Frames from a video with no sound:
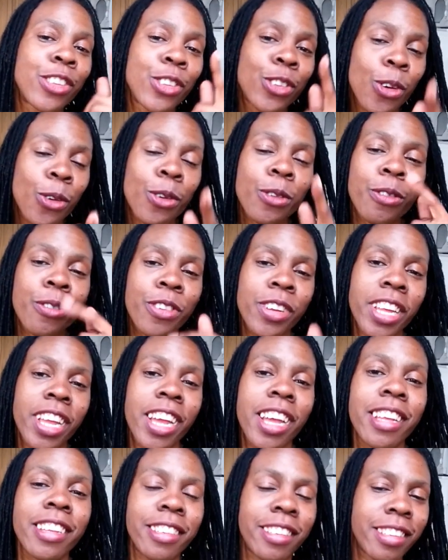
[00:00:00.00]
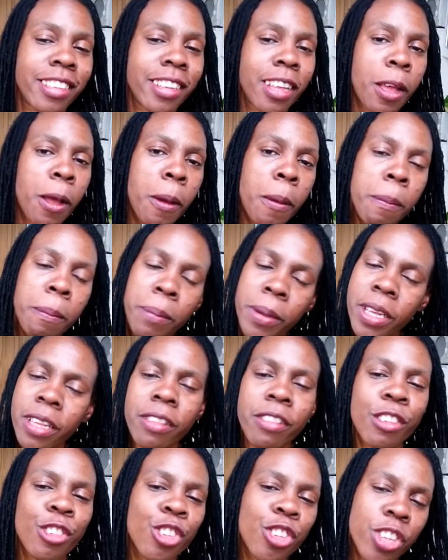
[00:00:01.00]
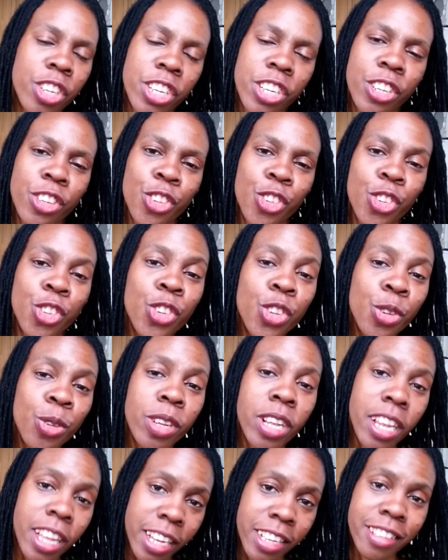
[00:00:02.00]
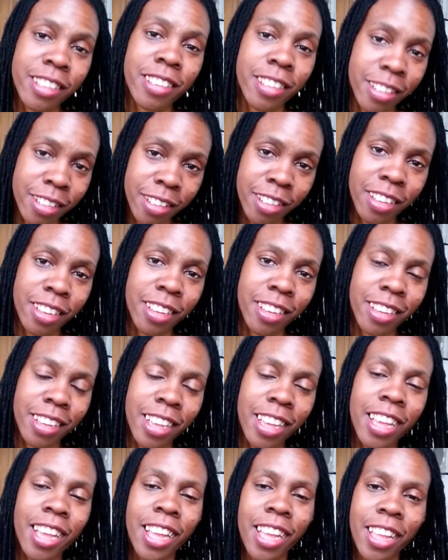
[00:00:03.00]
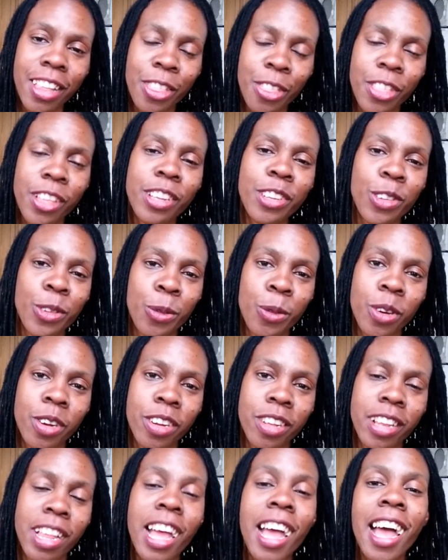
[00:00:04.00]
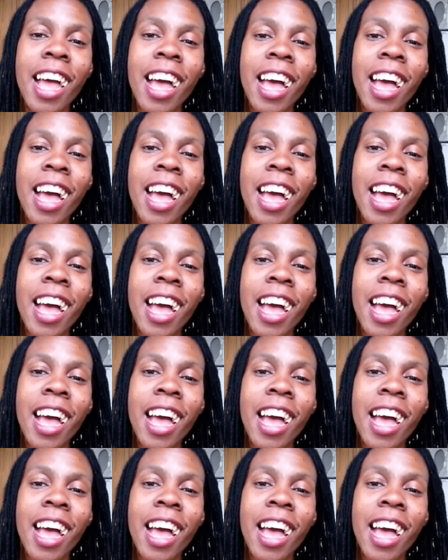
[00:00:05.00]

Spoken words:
Don't forget, be the change you'd like to see in this world.